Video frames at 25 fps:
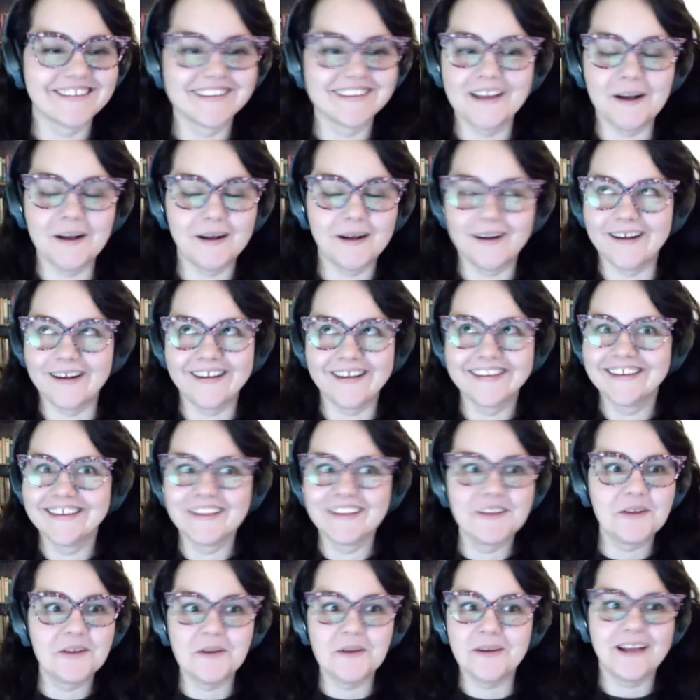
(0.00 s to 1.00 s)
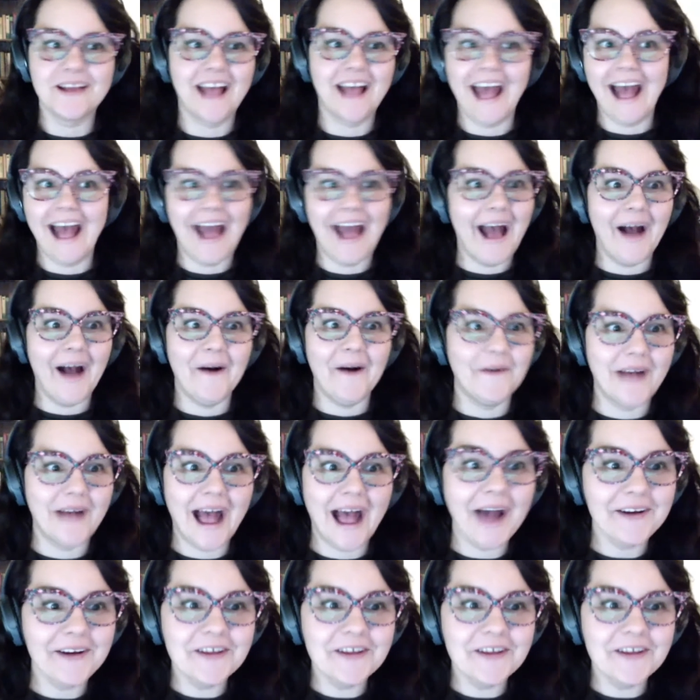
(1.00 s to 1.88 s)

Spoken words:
how